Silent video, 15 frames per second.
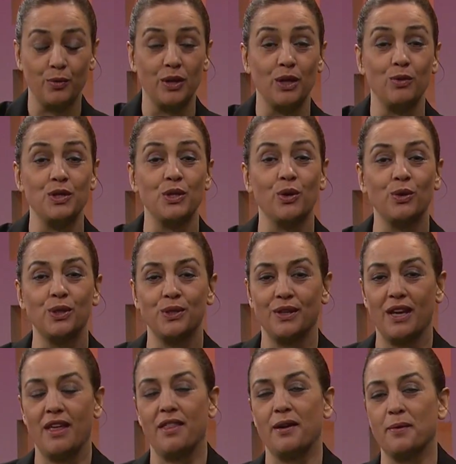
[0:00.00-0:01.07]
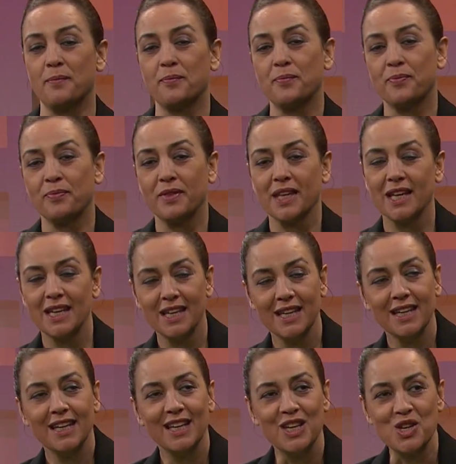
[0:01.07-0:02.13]
when it was all together.
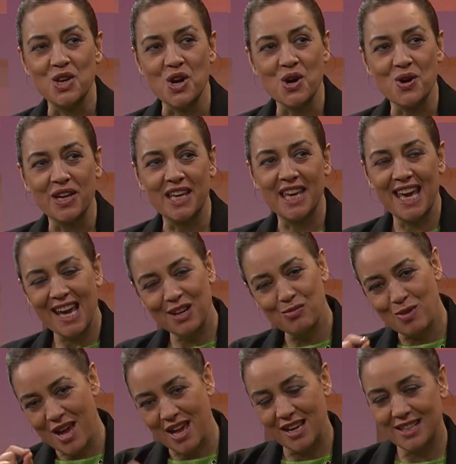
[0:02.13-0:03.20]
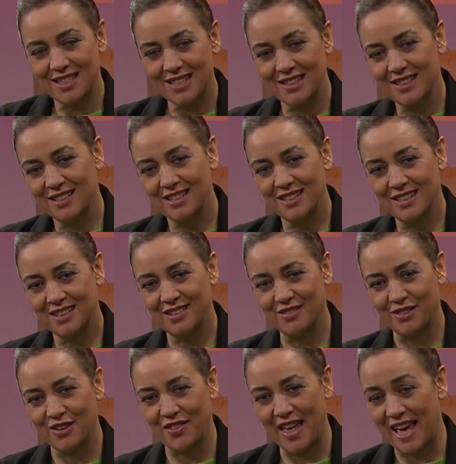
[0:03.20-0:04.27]
You know, I can't wait
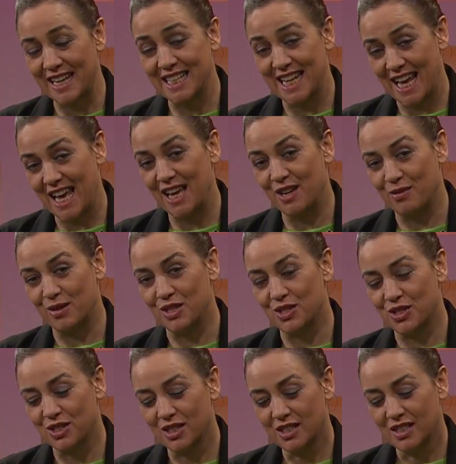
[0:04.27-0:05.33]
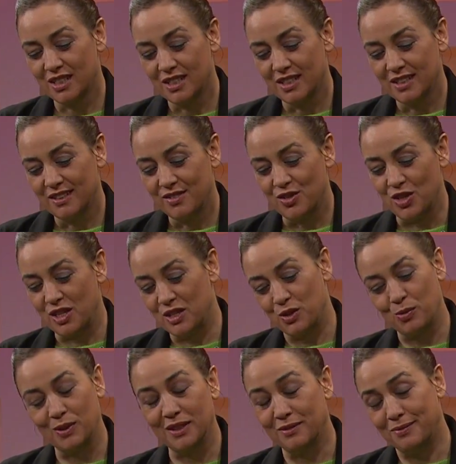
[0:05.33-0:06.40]
for that day in which Jesus
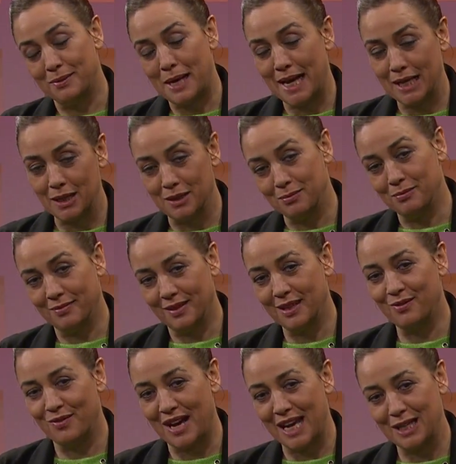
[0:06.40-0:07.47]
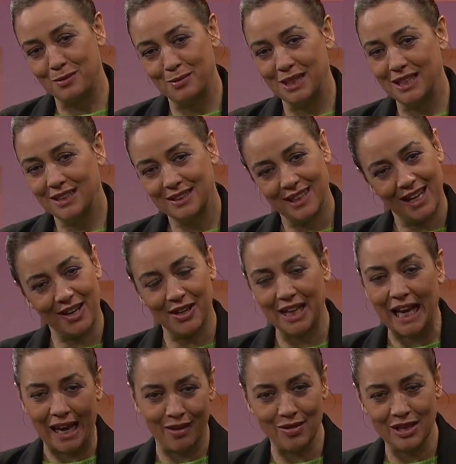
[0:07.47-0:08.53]
will invite me there in
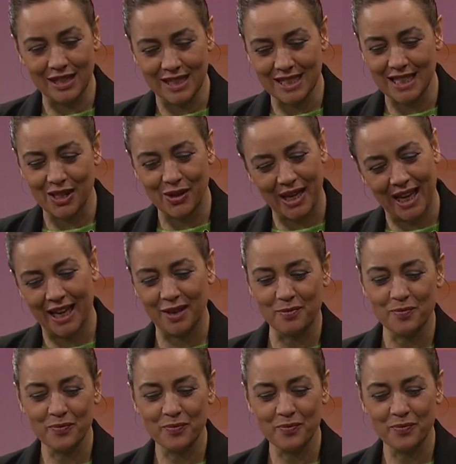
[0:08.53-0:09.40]
heaven and say, "Okay,